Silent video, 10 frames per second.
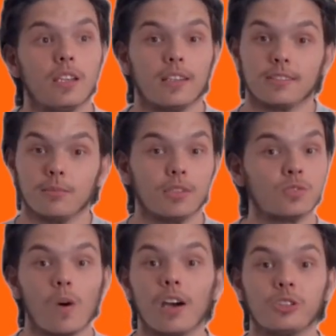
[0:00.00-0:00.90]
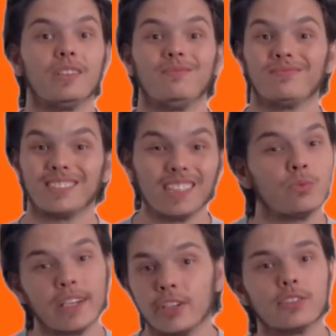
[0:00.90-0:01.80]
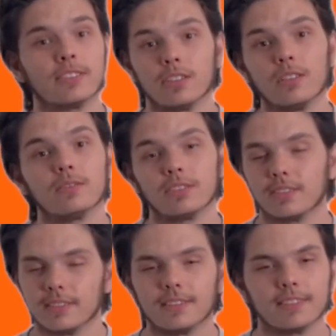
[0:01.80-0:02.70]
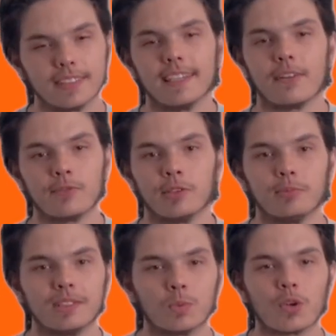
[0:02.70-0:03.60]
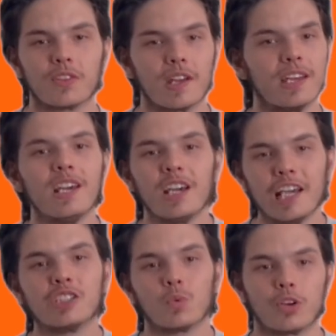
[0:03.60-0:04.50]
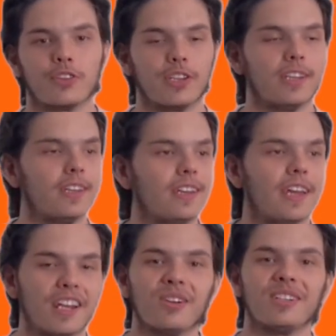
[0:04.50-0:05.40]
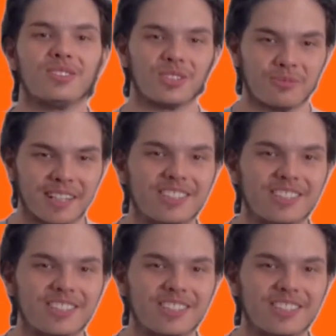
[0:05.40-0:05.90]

that's a must watch. See Raiders, you know, just see that film. It's worth it. Anyways, those are my